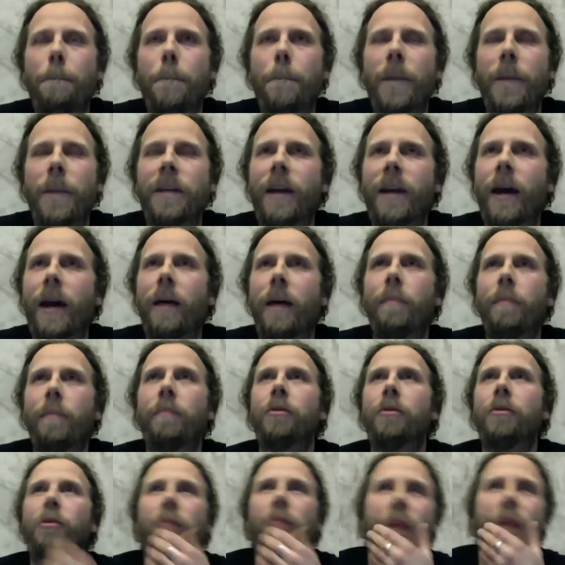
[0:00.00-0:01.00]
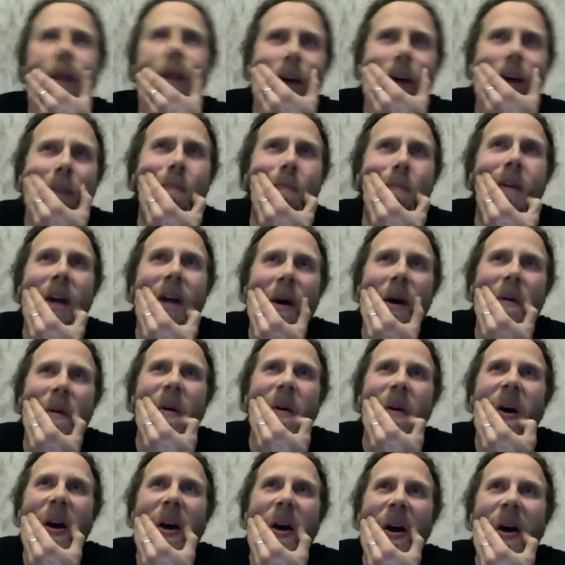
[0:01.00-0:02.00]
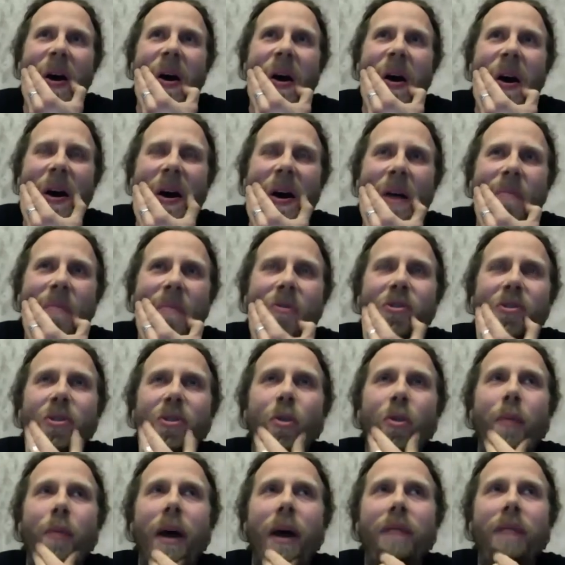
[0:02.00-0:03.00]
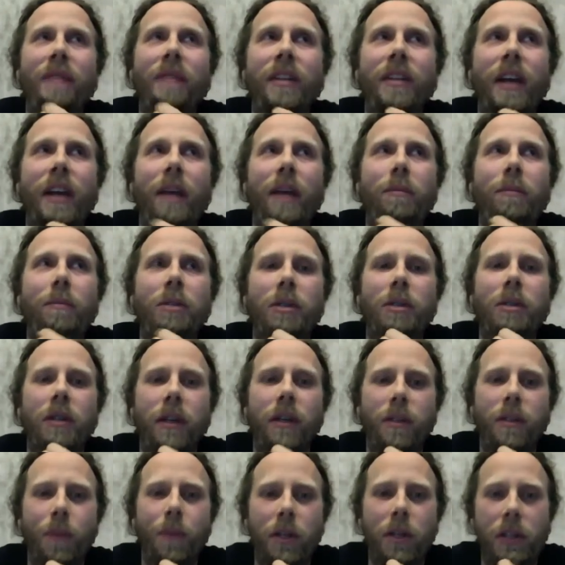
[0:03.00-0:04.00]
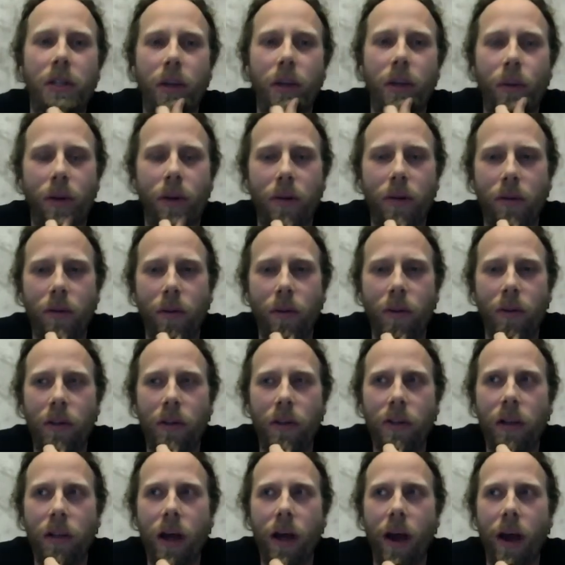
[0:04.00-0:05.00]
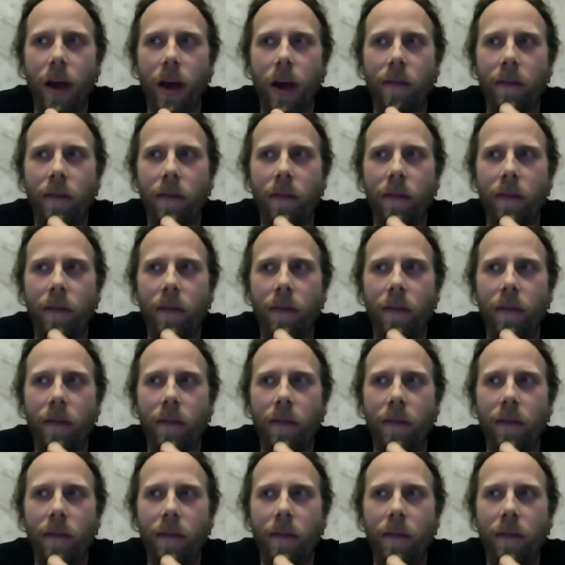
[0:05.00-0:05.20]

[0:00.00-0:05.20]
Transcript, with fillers: damn, you really got me now. Uh, I'm so bad with names, especially when I do. well, maybe we'll,